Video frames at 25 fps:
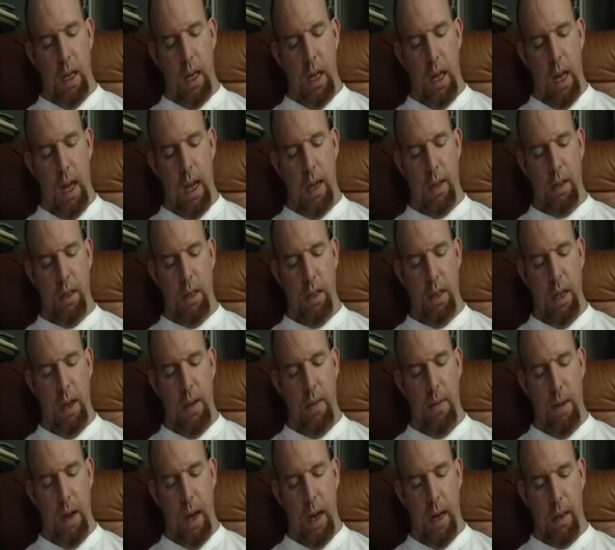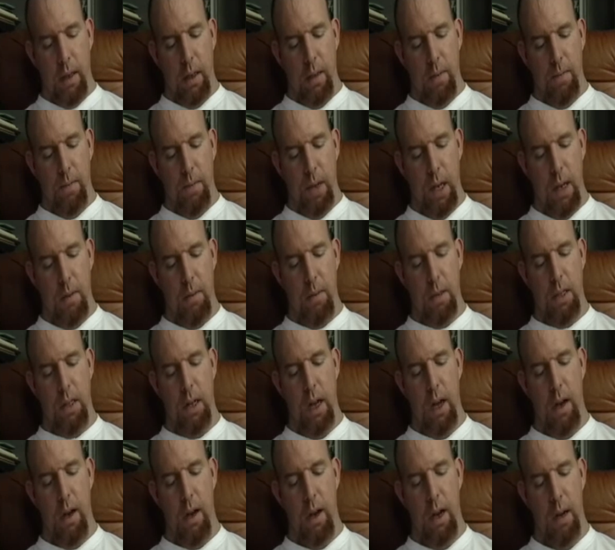He has a defect. He must
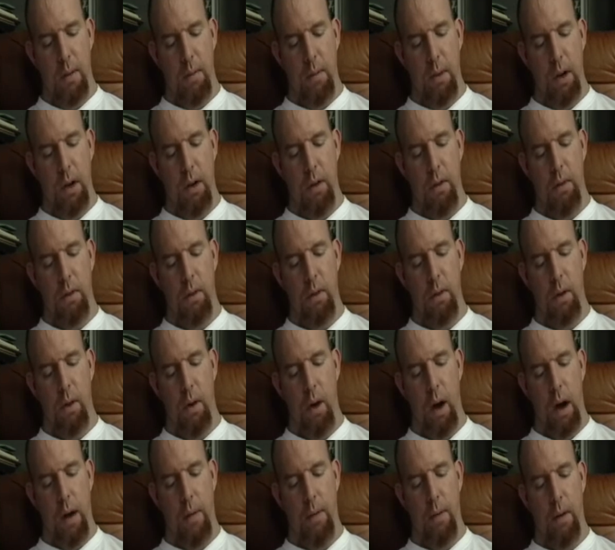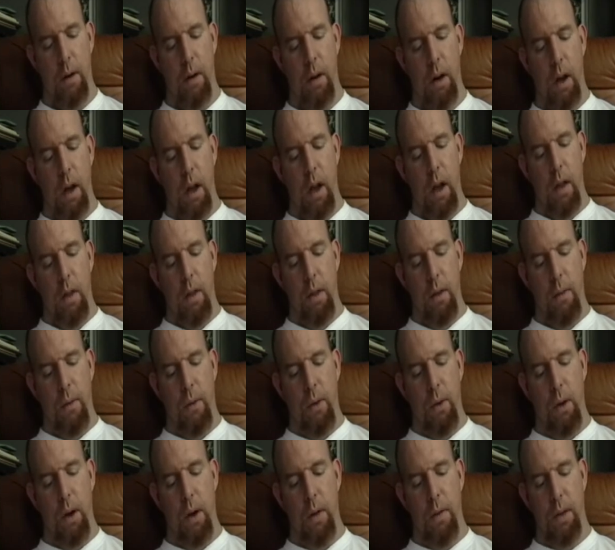not come near to offer the
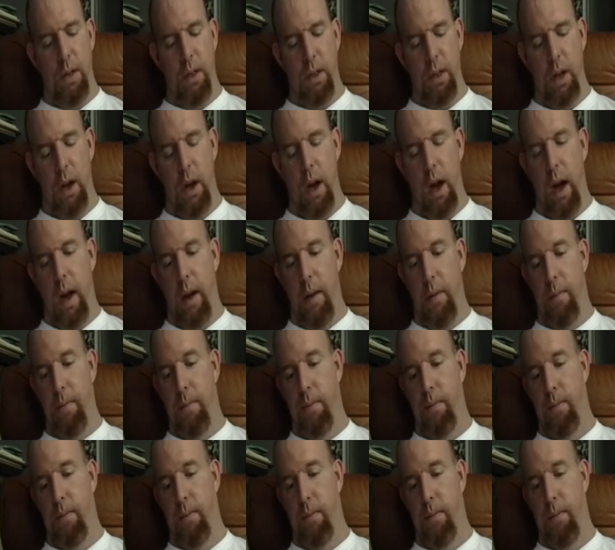food of his God.